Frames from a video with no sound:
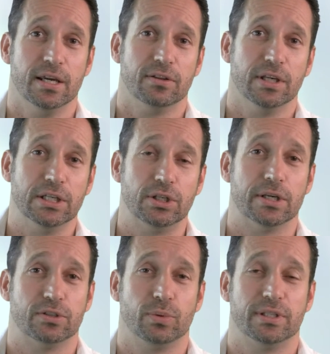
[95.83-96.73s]
The issue
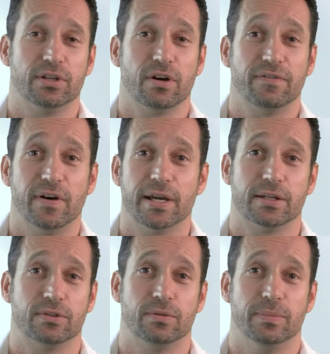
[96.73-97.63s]
is we did not find
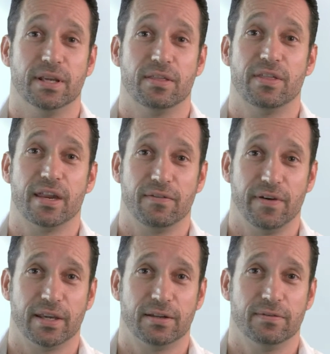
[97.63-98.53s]
it to be that
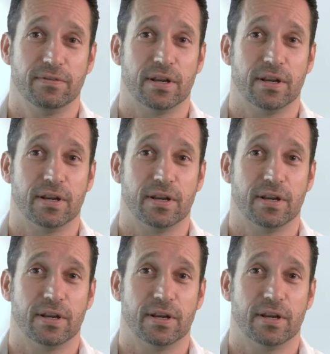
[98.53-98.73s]
effective,